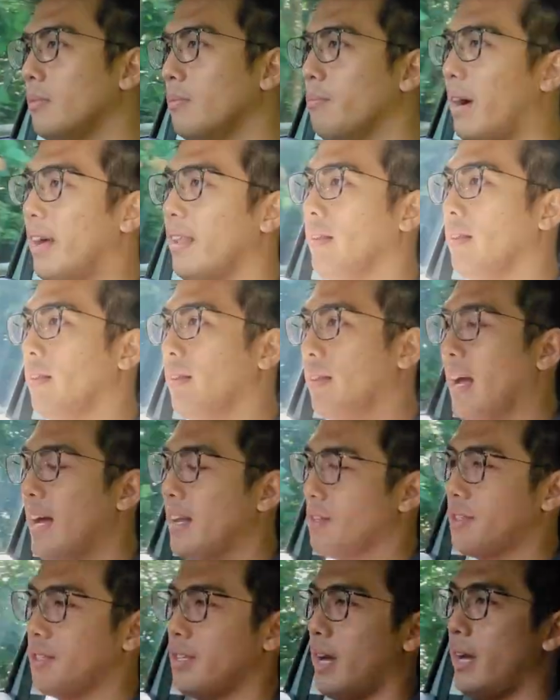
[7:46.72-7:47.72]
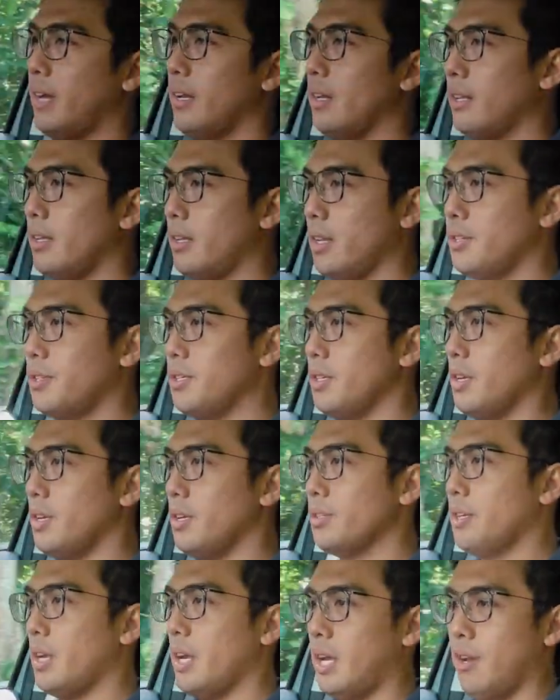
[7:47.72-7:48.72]
But that aside, this
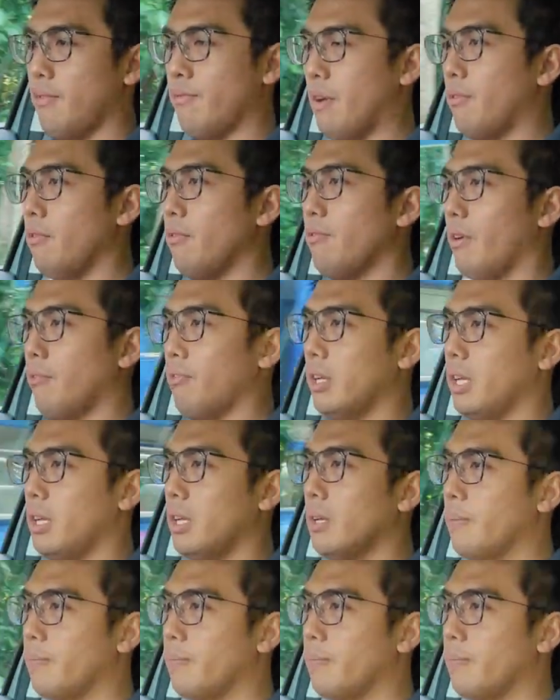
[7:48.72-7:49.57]
is a very, very,